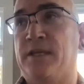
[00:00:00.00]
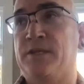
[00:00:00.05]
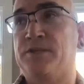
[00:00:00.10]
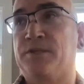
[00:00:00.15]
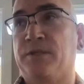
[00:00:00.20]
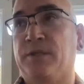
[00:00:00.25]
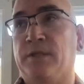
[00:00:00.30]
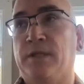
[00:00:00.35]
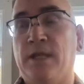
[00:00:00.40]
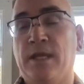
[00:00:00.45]

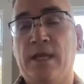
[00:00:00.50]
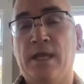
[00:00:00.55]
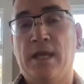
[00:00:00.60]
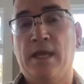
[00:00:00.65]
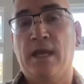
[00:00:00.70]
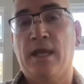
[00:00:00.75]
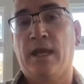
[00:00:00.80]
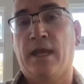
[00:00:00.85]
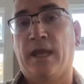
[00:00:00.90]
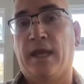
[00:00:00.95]
3rd
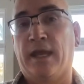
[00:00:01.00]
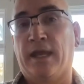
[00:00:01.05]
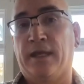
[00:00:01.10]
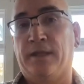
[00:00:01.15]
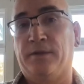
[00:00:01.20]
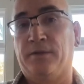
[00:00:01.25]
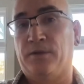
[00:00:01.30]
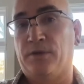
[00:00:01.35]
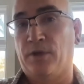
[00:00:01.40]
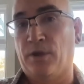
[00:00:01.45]
uh,
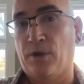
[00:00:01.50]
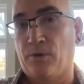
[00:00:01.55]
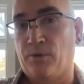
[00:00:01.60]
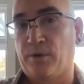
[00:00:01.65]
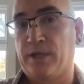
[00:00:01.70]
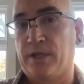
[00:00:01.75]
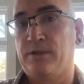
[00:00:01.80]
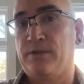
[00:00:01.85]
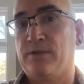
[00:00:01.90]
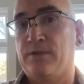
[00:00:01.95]
meditation
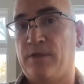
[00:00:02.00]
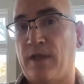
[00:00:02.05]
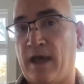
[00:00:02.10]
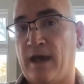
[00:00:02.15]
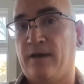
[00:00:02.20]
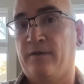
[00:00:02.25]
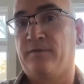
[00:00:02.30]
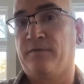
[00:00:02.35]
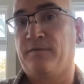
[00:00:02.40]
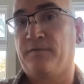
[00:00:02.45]

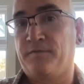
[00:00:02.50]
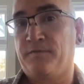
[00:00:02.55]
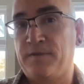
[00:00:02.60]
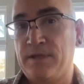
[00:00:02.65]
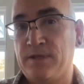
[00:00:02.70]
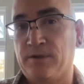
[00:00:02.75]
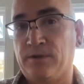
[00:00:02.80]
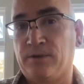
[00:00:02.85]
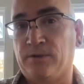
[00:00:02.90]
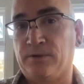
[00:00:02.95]
and
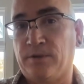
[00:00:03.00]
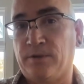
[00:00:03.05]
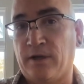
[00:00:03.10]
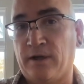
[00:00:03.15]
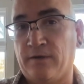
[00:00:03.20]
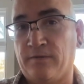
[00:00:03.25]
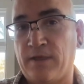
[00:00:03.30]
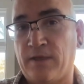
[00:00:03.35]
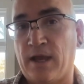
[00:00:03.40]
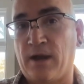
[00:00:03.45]
knowing
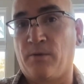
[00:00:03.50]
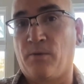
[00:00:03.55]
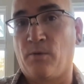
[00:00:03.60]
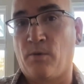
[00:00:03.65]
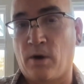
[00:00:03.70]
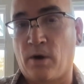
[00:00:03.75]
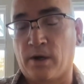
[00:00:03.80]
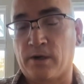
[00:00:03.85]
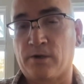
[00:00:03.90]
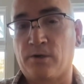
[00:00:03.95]
that
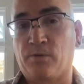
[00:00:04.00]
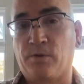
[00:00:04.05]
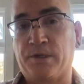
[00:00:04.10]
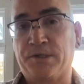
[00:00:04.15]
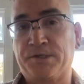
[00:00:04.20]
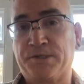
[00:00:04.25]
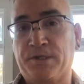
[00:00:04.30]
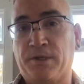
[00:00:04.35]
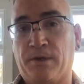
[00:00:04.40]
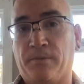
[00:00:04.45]
field
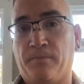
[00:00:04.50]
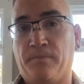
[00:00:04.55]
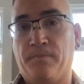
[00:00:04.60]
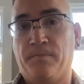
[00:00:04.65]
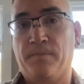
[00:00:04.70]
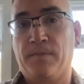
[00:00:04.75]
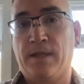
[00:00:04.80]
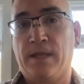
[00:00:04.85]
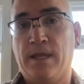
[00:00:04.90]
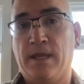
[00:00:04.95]
of that
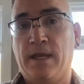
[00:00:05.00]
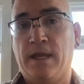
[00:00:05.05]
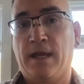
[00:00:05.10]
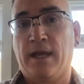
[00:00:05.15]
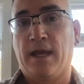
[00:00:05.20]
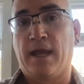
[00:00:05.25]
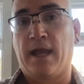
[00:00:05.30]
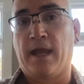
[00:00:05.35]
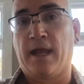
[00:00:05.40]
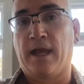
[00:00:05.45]
water
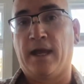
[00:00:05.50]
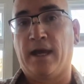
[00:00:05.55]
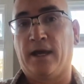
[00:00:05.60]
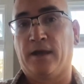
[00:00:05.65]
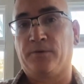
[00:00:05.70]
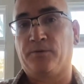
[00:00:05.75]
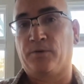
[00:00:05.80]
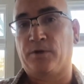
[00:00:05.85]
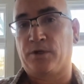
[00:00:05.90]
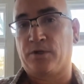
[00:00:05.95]
wisdom
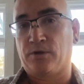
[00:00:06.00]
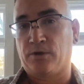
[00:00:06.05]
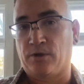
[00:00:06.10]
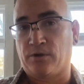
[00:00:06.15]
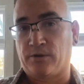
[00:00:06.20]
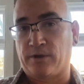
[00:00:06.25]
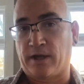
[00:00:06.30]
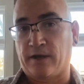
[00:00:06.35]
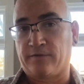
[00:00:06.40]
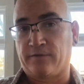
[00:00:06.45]

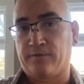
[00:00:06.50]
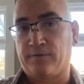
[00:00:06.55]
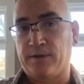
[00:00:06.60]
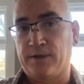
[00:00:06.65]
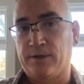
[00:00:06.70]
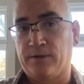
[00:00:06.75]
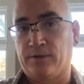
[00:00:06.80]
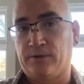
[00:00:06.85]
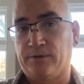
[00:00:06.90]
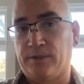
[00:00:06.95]
and
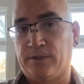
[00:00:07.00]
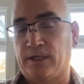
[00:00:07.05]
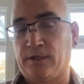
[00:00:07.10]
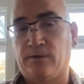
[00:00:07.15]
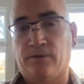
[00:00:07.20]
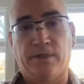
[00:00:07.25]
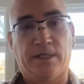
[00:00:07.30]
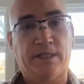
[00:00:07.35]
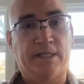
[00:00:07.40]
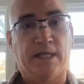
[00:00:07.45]
when you know
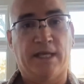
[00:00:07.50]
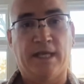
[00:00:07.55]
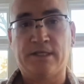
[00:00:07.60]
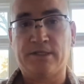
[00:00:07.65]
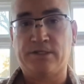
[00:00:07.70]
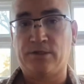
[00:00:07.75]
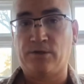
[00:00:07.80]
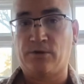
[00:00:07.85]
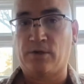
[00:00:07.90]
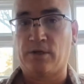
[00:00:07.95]
that
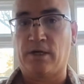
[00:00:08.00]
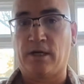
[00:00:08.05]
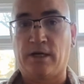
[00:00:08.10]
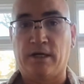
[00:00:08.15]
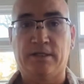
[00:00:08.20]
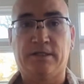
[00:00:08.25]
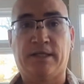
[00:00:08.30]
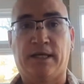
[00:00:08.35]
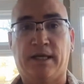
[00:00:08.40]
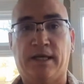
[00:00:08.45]
field, it only
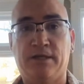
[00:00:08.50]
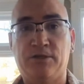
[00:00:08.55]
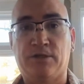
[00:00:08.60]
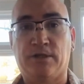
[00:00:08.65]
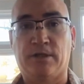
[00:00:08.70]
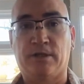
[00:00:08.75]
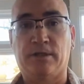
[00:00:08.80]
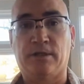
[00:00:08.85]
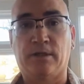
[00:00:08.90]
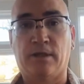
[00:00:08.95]
takes
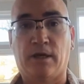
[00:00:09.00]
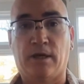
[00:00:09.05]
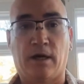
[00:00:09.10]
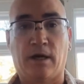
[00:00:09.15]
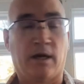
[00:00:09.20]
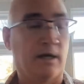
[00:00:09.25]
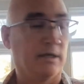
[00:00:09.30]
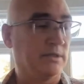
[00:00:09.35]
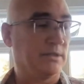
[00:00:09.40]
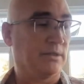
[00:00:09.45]
your
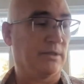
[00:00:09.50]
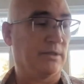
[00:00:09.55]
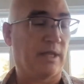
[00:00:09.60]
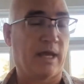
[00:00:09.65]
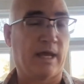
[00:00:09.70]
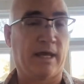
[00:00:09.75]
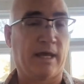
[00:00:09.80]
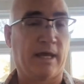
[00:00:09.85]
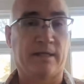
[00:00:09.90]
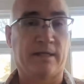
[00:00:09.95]
attention
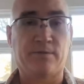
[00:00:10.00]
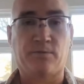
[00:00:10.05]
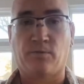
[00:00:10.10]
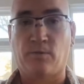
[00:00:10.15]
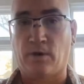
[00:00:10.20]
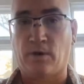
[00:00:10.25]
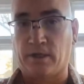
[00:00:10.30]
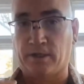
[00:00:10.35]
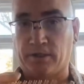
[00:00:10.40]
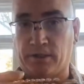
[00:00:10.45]

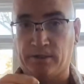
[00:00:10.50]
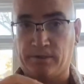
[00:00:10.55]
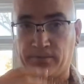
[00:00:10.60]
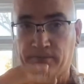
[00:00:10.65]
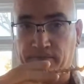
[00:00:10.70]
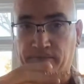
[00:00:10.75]
onto that